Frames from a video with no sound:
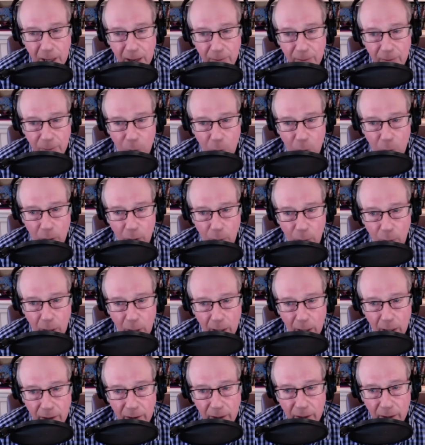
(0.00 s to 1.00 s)

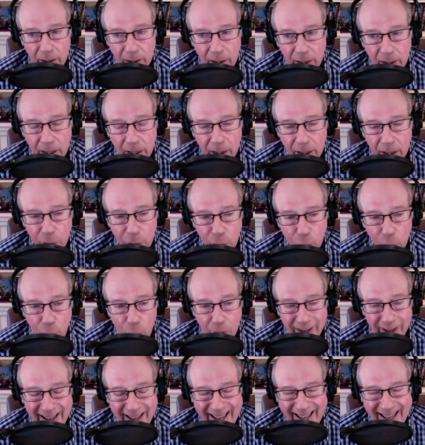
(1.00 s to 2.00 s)
Broadway, in New
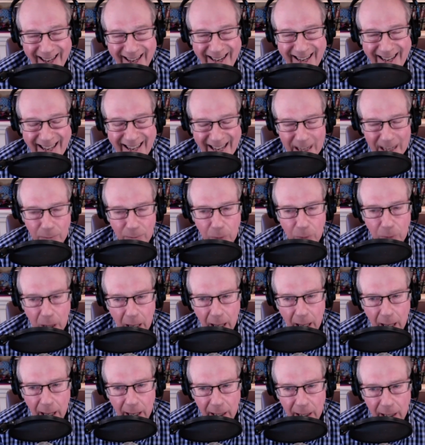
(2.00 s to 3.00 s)
York in a hit
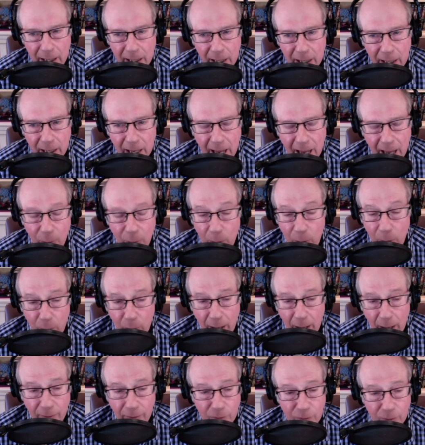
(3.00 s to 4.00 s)
play, and we
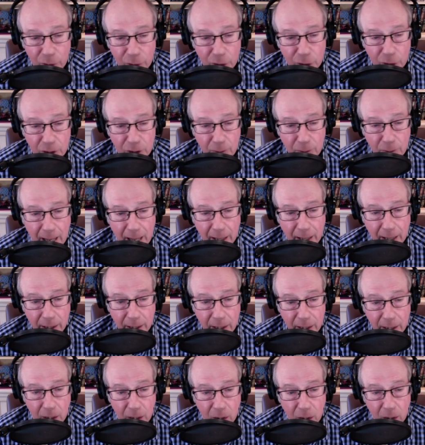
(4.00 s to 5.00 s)
ran for just about a
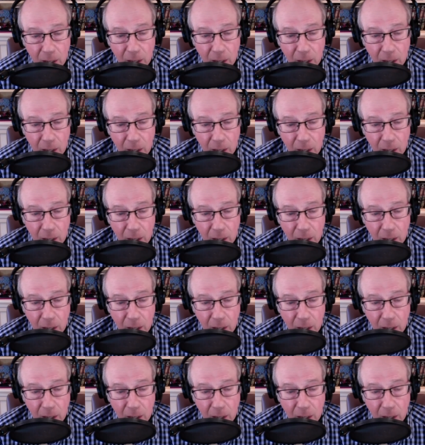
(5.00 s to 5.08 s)
year.